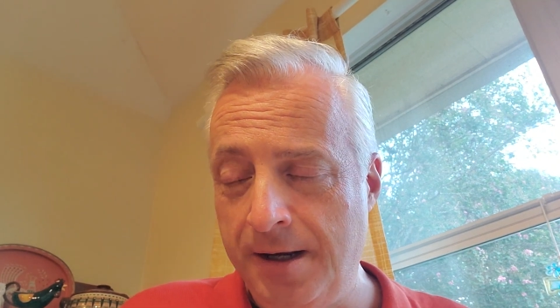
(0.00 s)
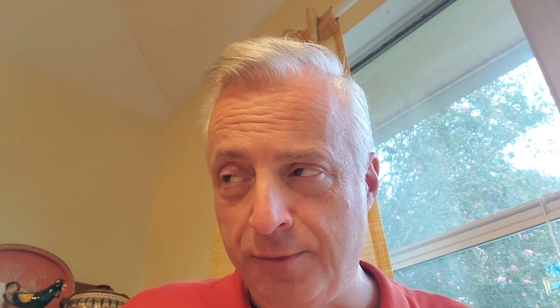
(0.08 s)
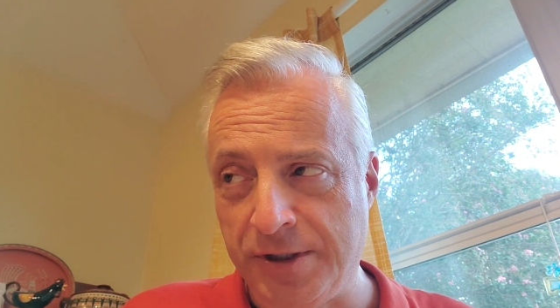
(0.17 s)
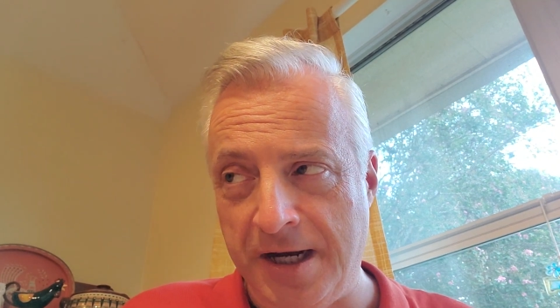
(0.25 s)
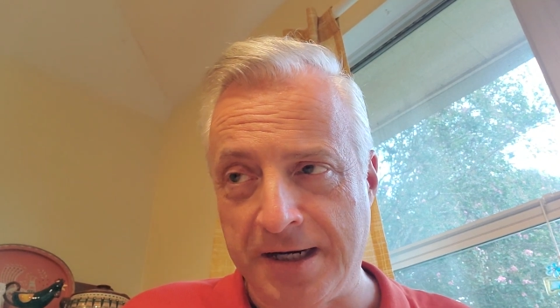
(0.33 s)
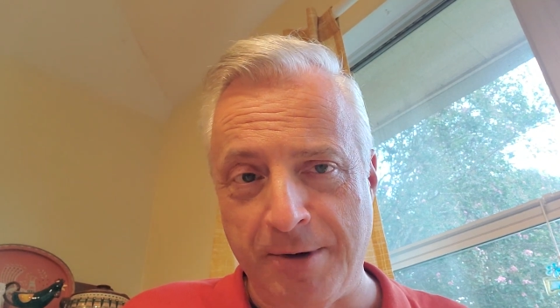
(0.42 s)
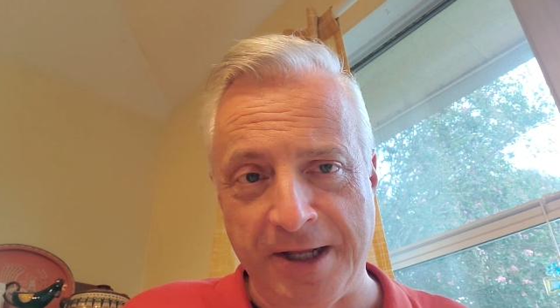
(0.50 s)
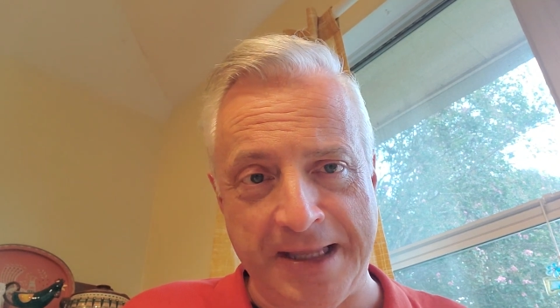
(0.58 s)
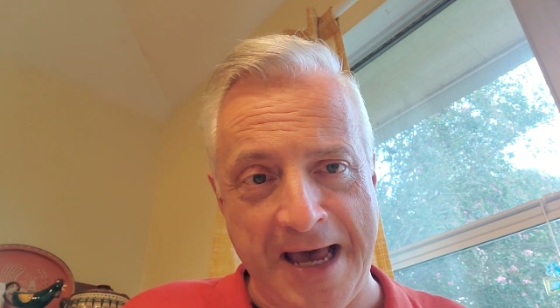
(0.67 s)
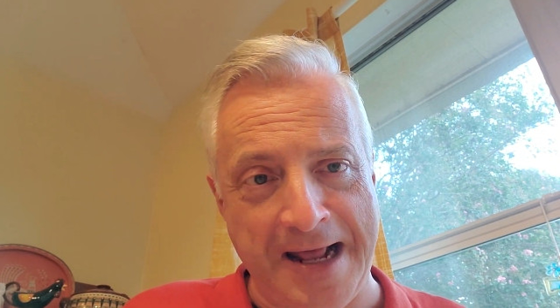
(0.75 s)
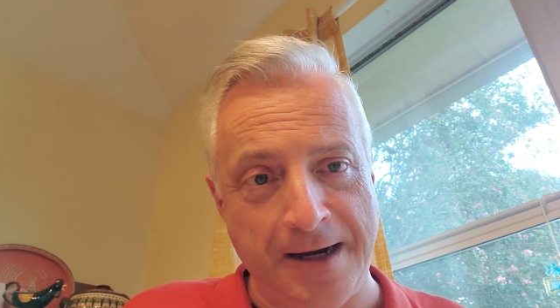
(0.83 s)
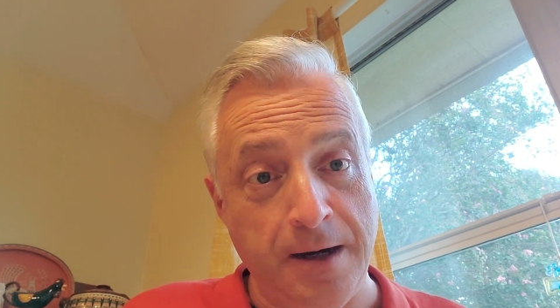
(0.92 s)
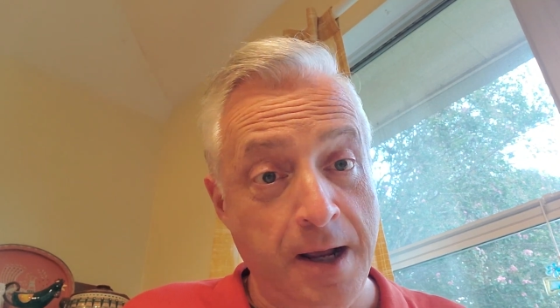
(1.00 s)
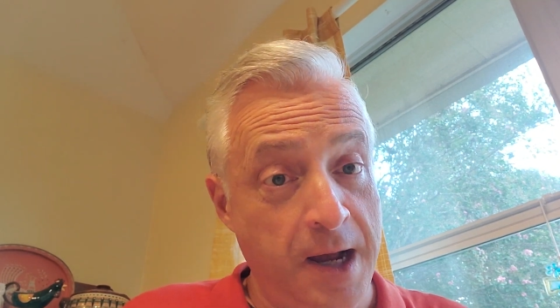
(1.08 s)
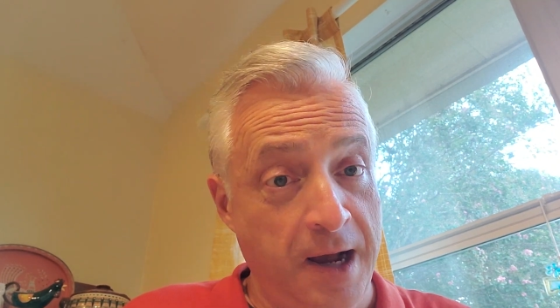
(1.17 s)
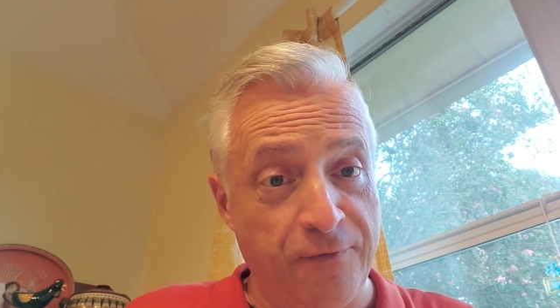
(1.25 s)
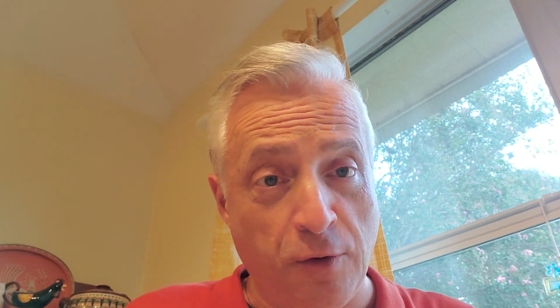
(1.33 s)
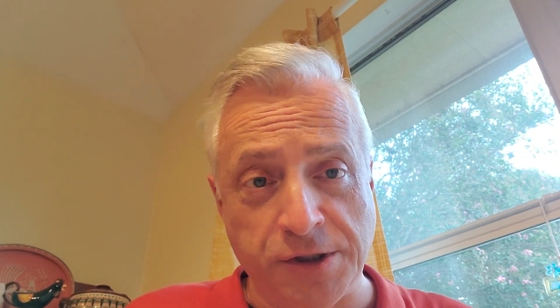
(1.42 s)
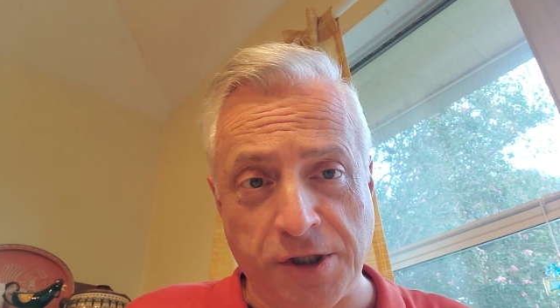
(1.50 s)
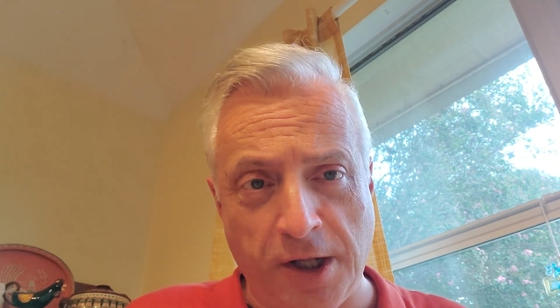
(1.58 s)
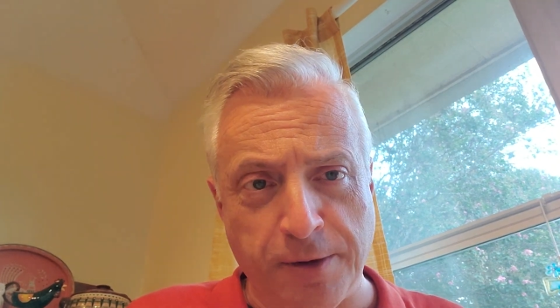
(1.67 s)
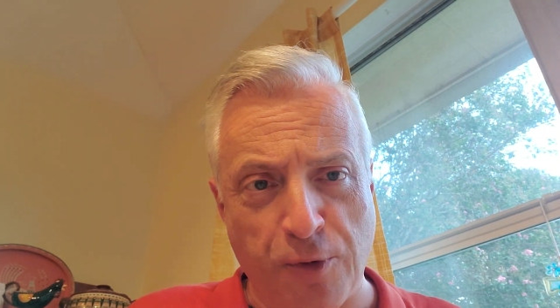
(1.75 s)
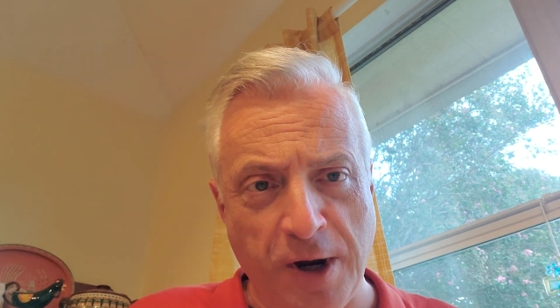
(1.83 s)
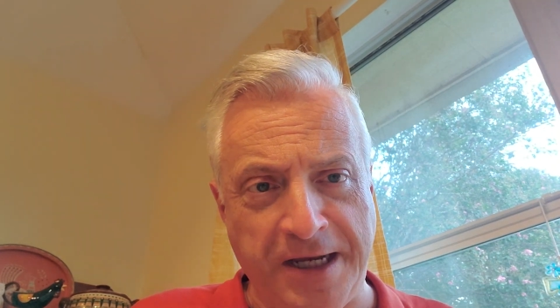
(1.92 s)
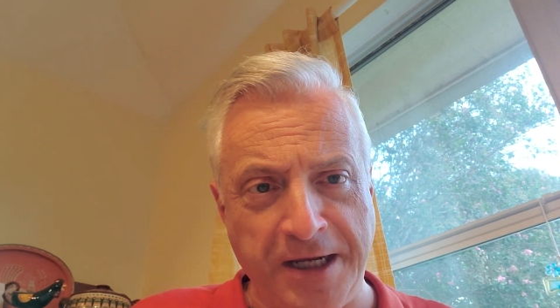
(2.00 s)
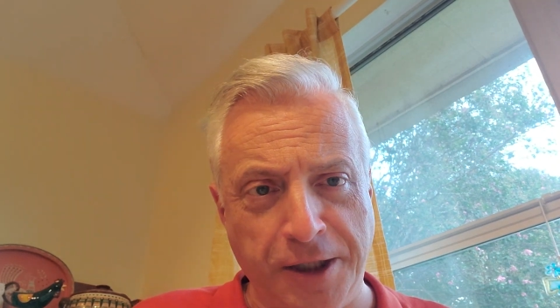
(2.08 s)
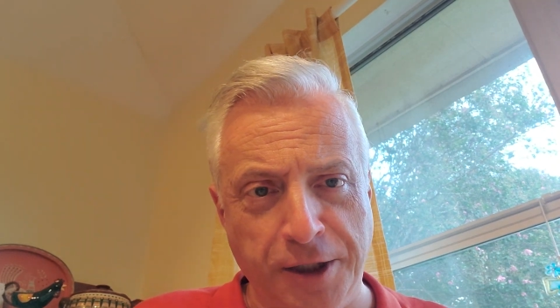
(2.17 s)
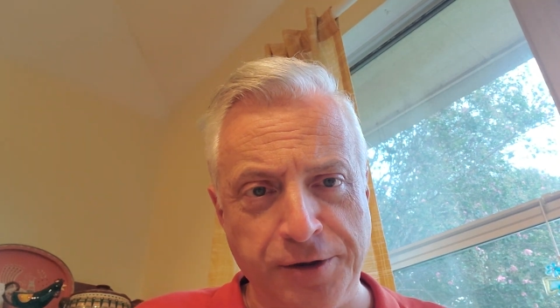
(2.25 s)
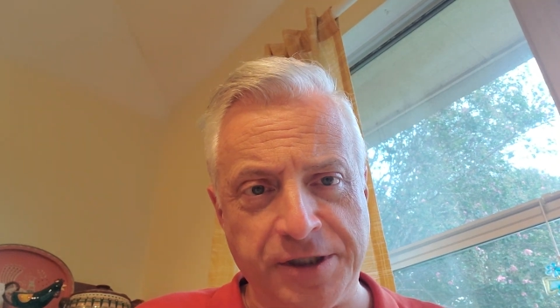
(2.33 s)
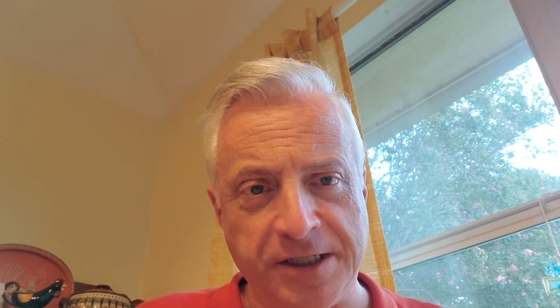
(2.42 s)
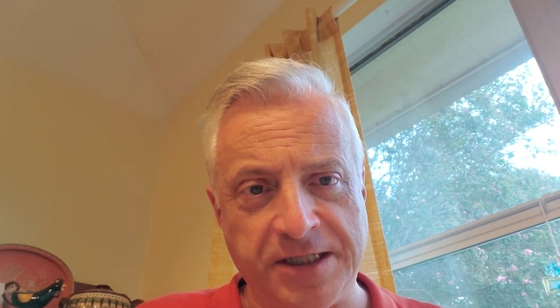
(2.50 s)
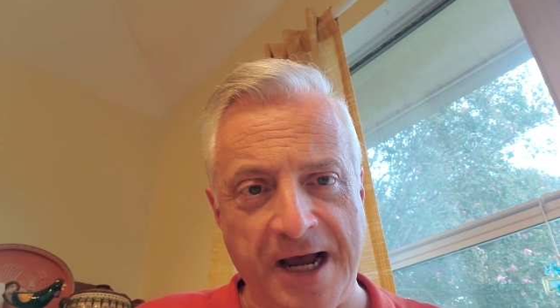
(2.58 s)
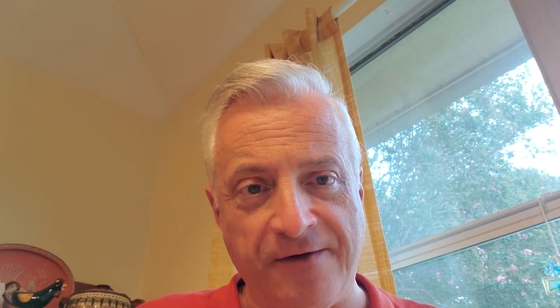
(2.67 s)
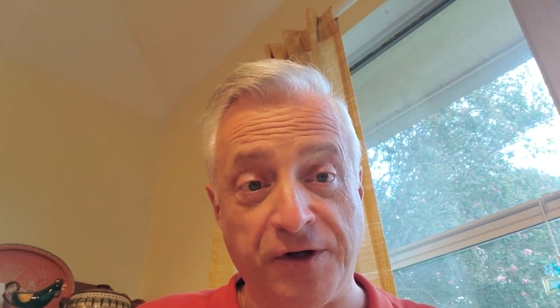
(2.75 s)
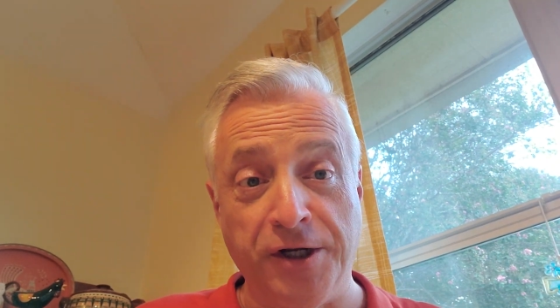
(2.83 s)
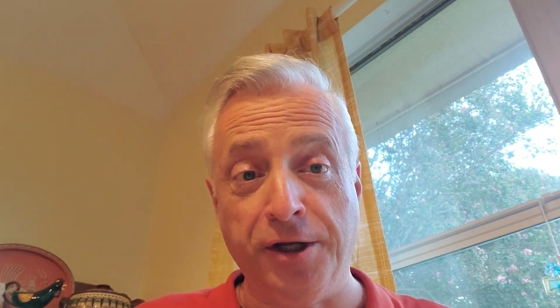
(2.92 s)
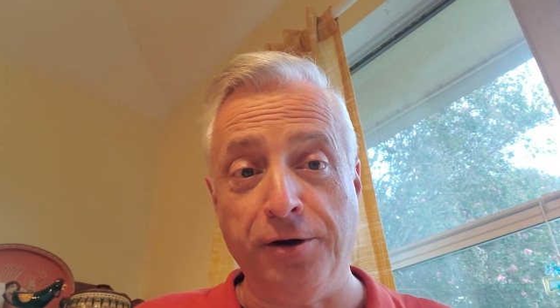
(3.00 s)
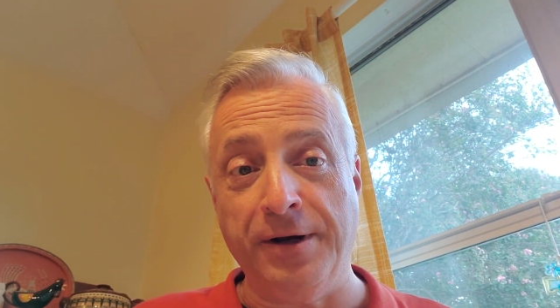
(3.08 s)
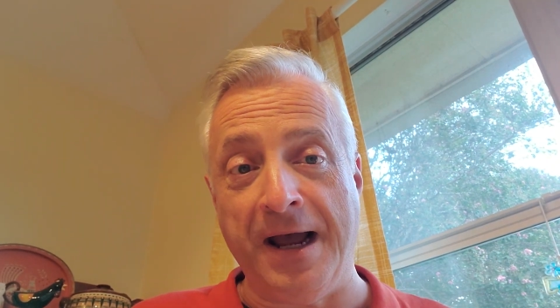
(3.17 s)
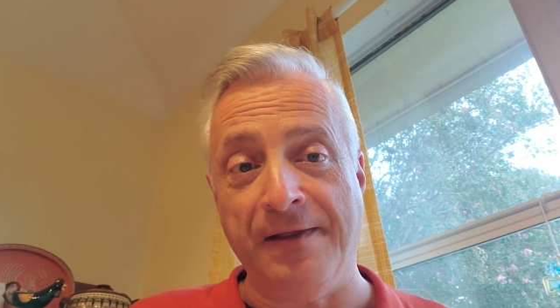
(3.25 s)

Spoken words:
We'll talk about that and, of course, all the breaking news this afternoon